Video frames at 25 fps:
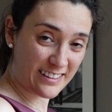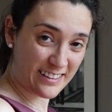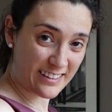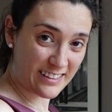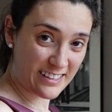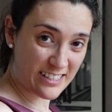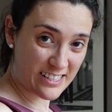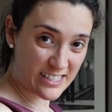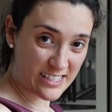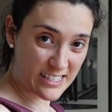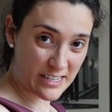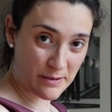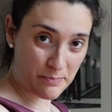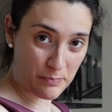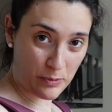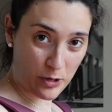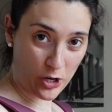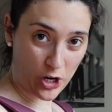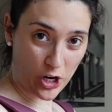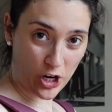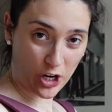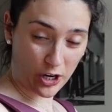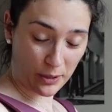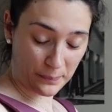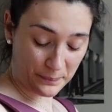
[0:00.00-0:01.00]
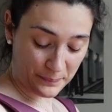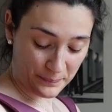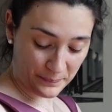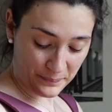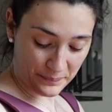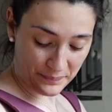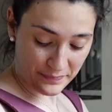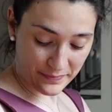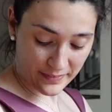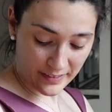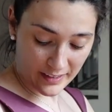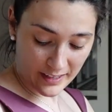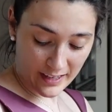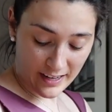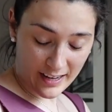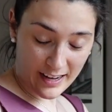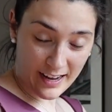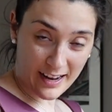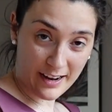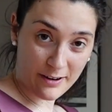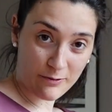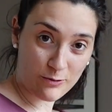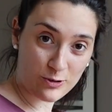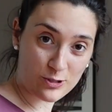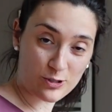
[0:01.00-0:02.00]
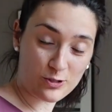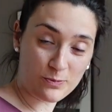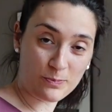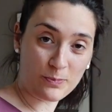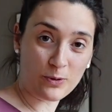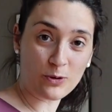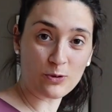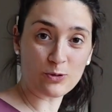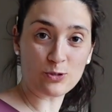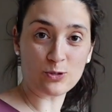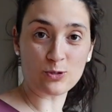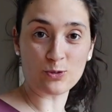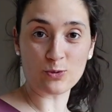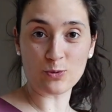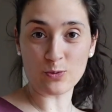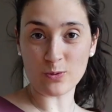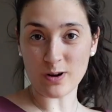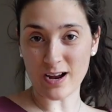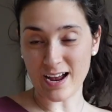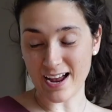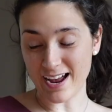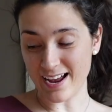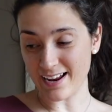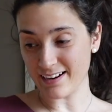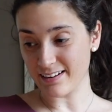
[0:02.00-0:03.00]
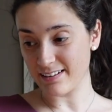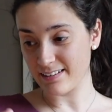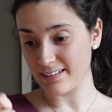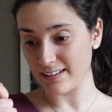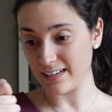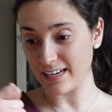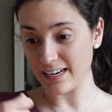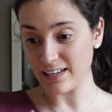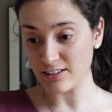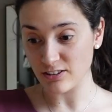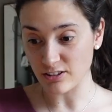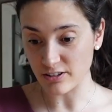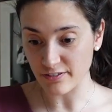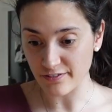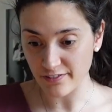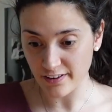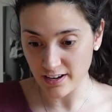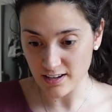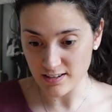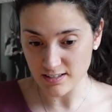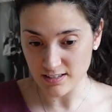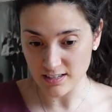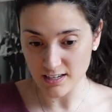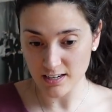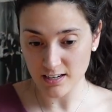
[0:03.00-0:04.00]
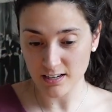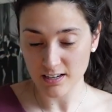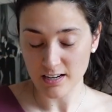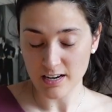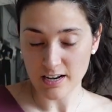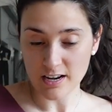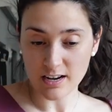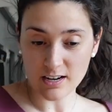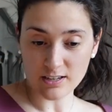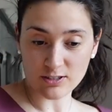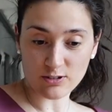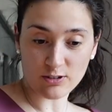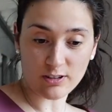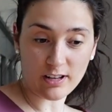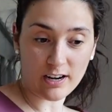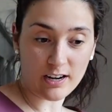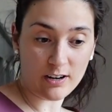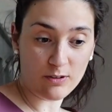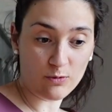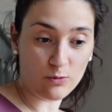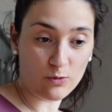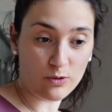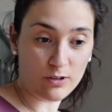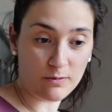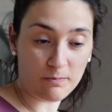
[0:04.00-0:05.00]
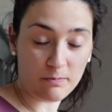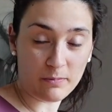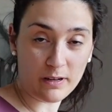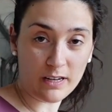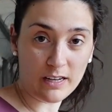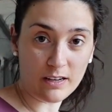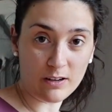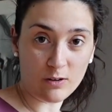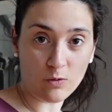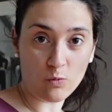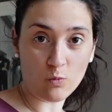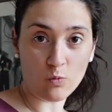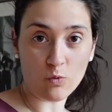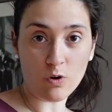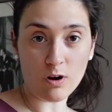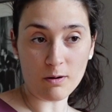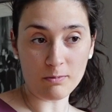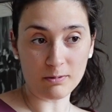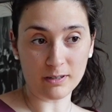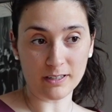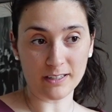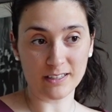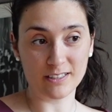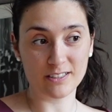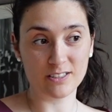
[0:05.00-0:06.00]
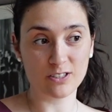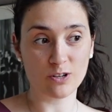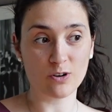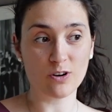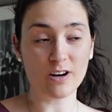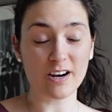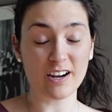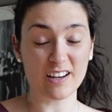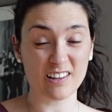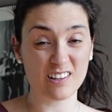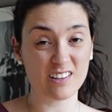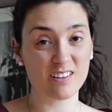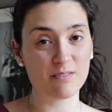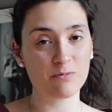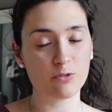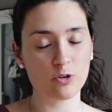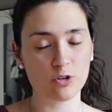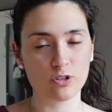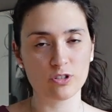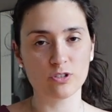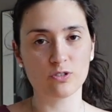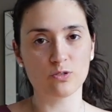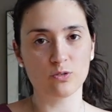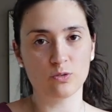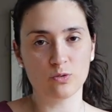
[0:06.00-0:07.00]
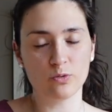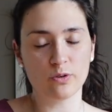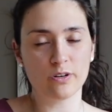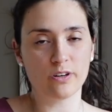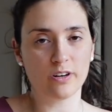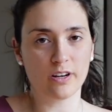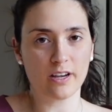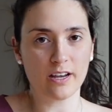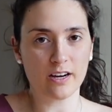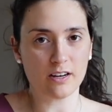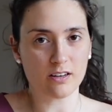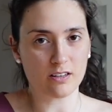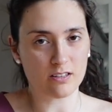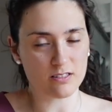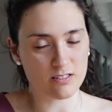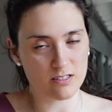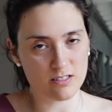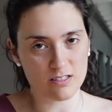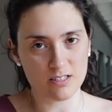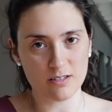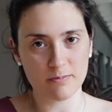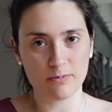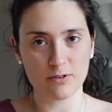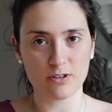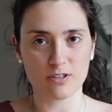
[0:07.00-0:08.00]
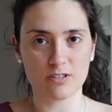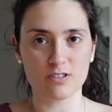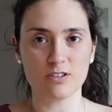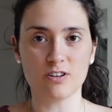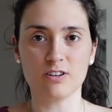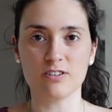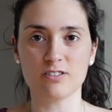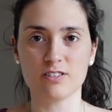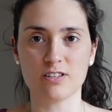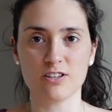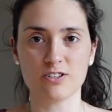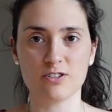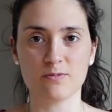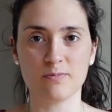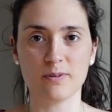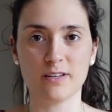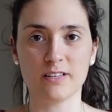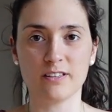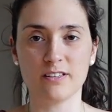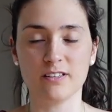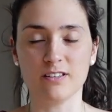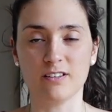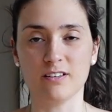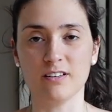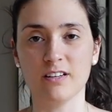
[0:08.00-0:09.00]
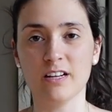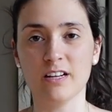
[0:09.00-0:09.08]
the zipper. I was supposed to add interfacing so then it wouldn't be wobbly. So I think I'm going to do it again because the zipper is not such a big deal.